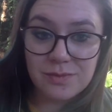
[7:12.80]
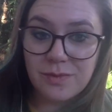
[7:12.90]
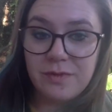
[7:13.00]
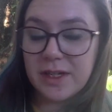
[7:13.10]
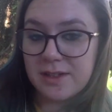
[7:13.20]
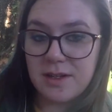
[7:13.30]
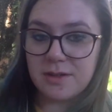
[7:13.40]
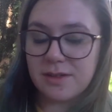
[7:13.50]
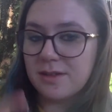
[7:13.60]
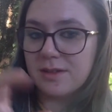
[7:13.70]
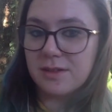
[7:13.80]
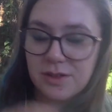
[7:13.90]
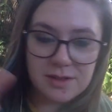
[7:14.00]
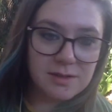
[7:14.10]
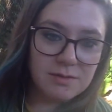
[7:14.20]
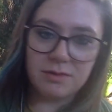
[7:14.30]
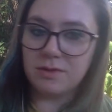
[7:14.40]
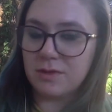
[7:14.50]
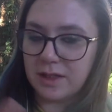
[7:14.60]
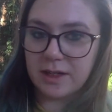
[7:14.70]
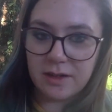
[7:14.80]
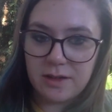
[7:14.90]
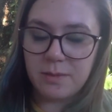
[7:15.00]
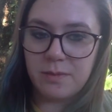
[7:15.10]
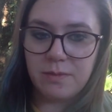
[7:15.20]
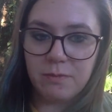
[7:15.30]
Fix those. Just click on them,